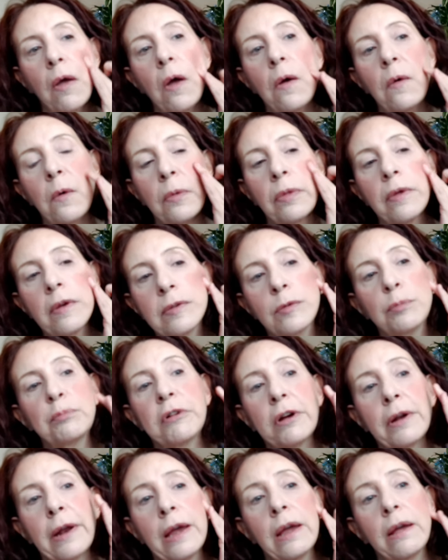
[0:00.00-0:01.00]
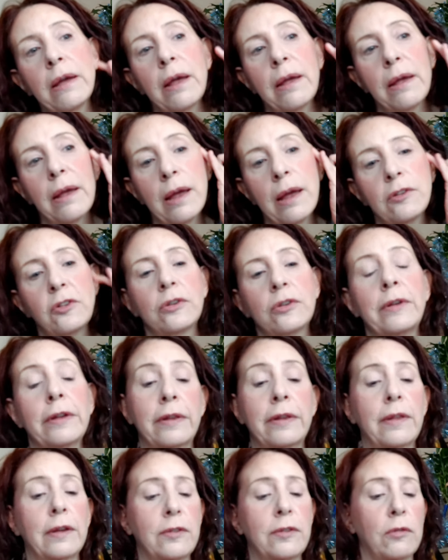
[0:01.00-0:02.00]
Oh, that's pretty.
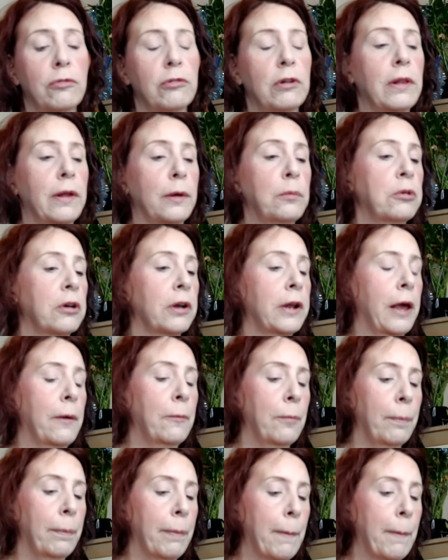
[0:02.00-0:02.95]
Actually, that's really pretty.